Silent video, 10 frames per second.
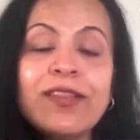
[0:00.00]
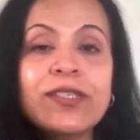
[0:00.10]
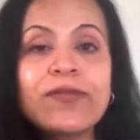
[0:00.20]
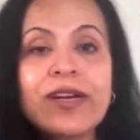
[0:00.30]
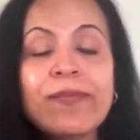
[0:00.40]

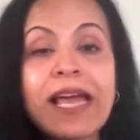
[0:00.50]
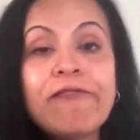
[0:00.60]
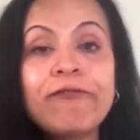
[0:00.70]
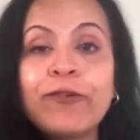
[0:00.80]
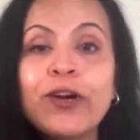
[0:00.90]
Those were
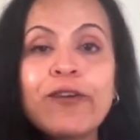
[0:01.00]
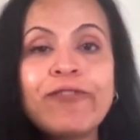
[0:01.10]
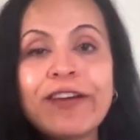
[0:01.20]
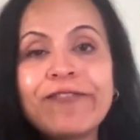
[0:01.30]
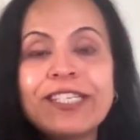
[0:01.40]
my four
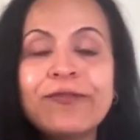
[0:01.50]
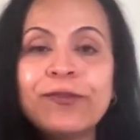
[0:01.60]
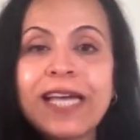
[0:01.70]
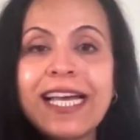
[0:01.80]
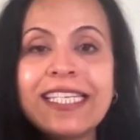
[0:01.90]
favorite
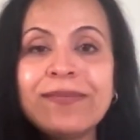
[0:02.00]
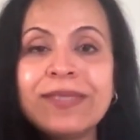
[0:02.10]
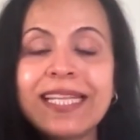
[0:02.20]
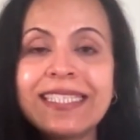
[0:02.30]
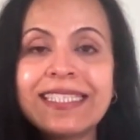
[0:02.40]
food
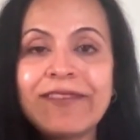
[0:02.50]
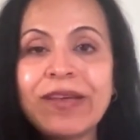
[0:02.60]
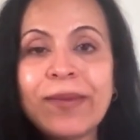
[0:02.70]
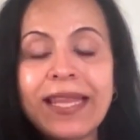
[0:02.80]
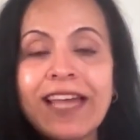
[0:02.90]
items that's
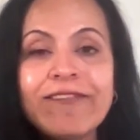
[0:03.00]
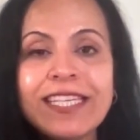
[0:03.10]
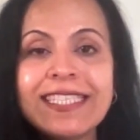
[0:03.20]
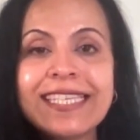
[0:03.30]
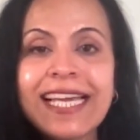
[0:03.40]
saving my life
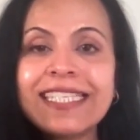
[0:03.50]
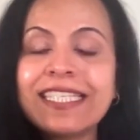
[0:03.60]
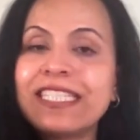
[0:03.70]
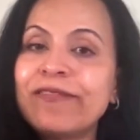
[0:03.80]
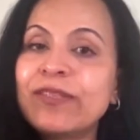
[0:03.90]
these
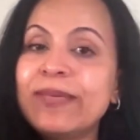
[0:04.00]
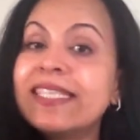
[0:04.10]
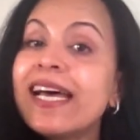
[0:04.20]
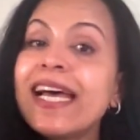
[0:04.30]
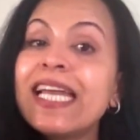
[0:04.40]
days. It saves
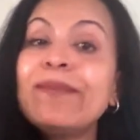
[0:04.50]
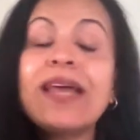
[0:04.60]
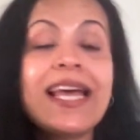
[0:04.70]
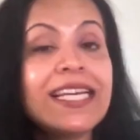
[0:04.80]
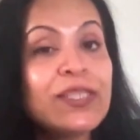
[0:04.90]
me
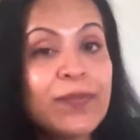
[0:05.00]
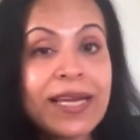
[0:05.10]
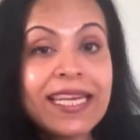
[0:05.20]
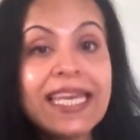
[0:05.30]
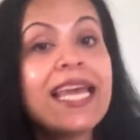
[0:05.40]
time and
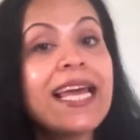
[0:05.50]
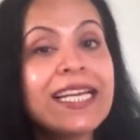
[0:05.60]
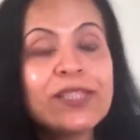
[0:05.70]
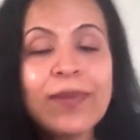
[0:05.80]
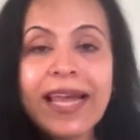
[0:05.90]
money
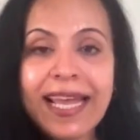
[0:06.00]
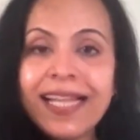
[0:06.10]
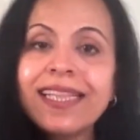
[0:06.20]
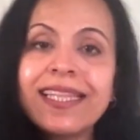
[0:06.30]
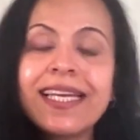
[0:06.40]
and my
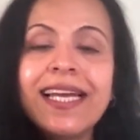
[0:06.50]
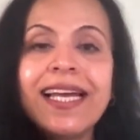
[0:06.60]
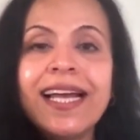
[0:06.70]
health.